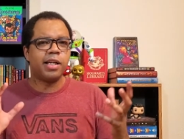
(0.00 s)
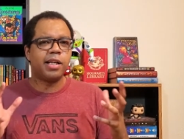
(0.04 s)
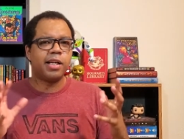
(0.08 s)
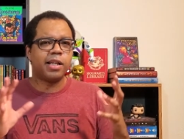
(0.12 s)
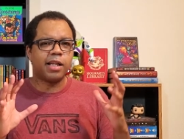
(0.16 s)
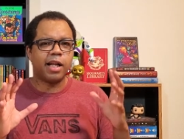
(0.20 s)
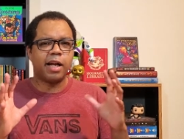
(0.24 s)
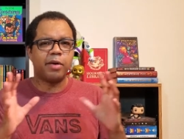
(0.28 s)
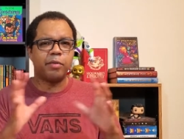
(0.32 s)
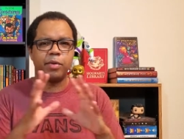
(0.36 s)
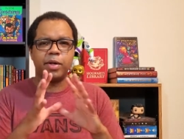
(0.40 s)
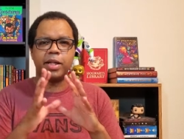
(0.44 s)

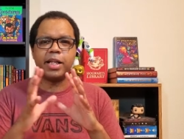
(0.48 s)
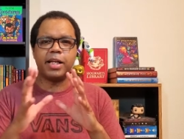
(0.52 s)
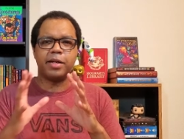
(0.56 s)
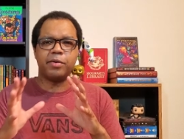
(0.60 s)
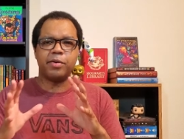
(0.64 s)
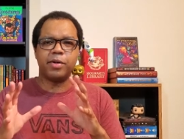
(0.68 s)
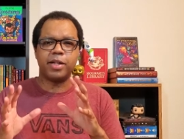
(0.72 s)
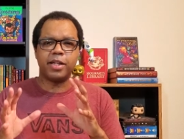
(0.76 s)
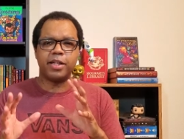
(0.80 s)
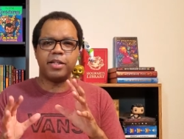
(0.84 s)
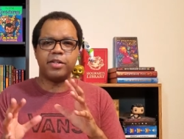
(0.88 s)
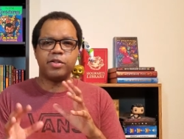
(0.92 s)
I really,
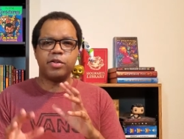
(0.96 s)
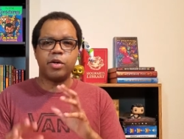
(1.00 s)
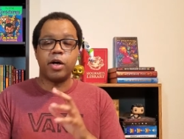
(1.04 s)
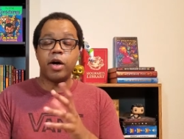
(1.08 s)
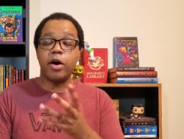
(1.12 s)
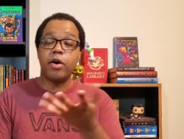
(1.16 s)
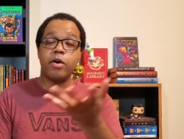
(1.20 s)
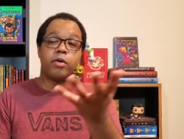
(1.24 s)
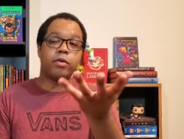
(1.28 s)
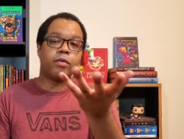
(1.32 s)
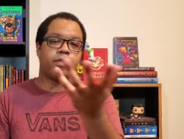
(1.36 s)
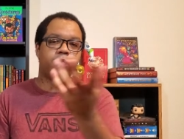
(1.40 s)
really enjoy.
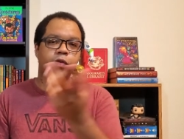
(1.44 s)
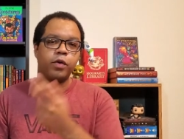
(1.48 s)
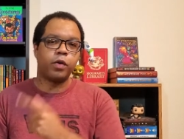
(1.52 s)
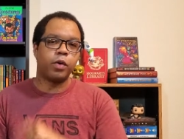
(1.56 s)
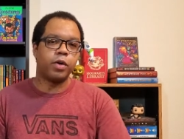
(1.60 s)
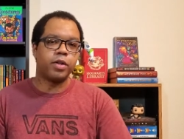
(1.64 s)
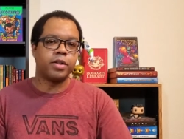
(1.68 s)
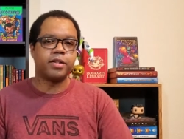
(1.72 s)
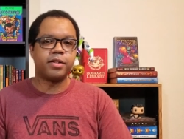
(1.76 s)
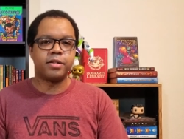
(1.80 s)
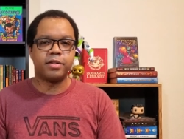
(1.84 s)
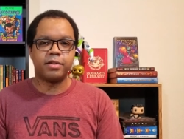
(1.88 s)
Oh, of
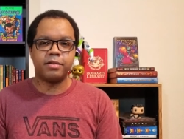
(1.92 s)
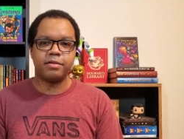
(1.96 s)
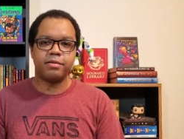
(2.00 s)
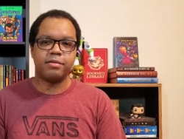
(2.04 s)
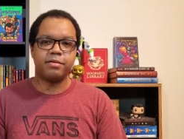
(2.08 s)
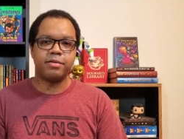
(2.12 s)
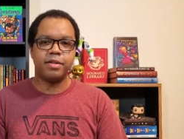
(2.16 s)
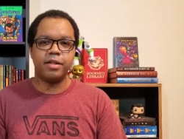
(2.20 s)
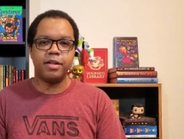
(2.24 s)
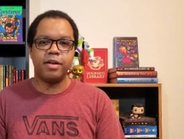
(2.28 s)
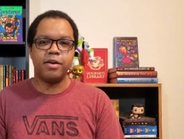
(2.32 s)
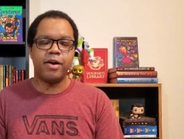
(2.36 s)
course,
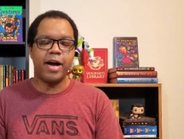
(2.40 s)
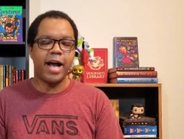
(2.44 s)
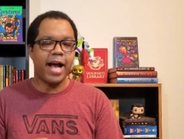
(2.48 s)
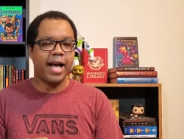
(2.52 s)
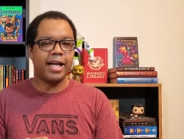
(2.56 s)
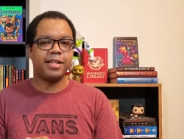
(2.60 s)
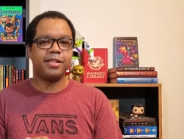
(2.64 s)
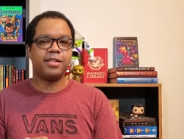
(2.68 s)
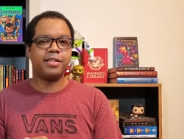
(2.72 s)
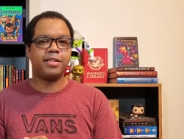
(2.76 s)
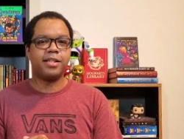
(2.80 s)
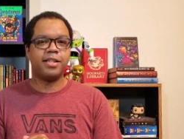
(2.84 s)
you know,
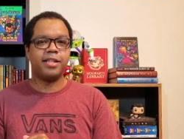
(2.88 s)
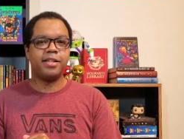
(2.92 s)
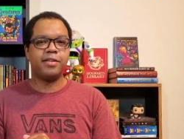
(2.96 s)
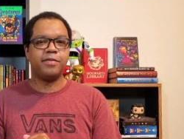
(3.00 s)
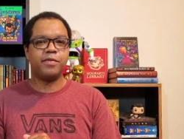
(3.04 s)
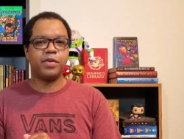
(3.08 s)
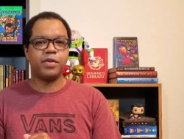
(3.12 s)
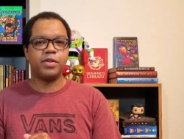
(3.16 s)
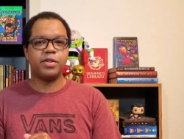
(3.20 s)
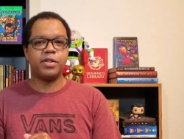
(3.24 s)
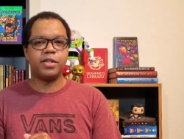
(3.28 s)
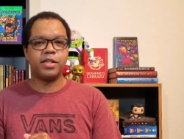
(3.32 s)
Ash
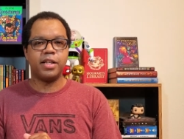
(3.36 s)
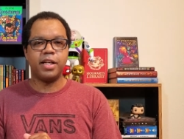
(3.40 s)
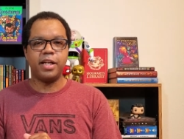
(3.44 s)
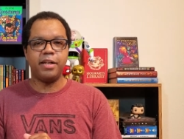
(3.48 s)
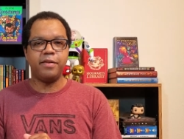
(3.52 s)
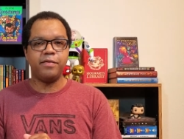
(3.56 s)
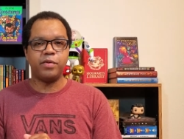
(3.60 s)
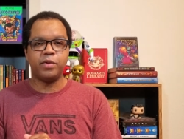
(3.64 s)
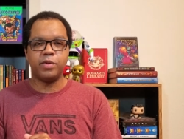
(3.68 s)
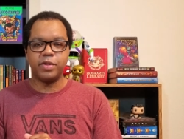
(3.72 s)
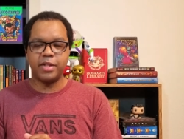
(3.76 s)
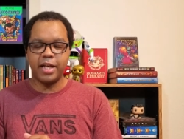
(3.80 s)
versus the
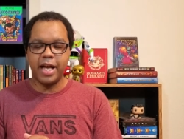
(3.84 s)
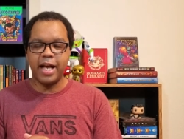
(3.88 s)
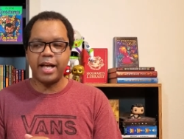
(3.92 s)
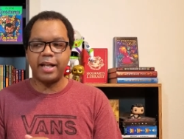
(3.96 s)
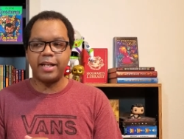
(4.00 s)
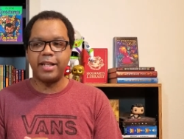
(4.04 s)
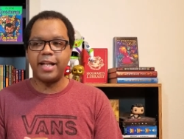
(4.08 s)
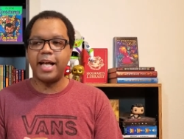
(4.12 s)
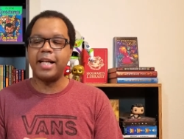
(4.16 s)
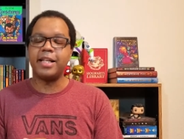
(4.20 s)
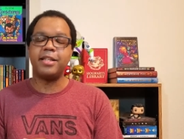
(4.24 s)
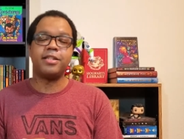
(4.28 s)
Evil
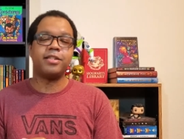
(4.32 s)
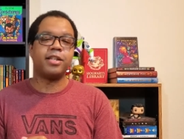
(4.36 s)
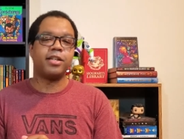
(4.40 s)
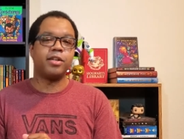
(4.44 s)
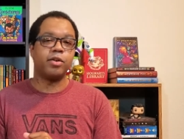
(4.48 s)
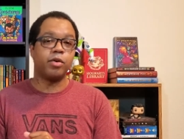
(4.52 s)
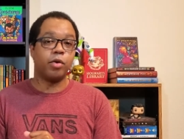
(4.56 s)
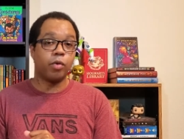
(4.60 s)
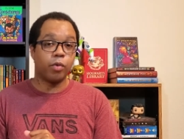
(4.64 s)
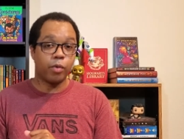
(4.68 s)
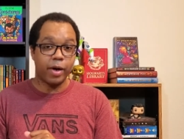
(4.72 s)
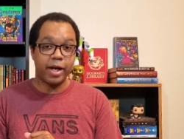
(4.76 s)
Dead. That's
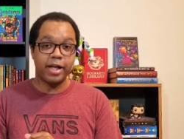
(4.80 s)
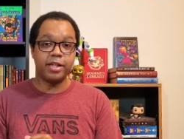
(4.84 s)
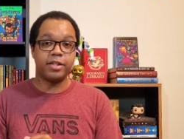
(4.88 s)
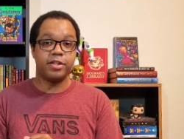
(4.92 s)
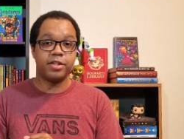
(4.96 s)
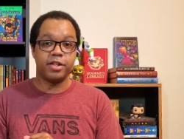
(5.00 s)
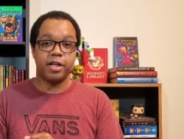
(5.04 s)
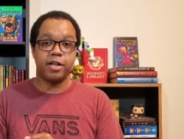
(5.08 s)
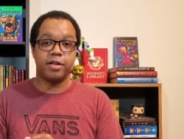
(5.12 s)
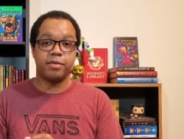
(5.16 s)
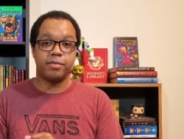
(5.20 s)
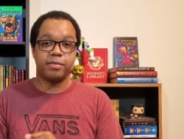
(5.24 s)
a great
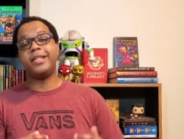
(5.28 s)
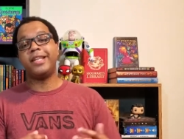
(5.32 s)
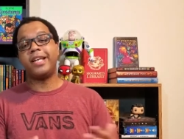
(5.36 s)
show.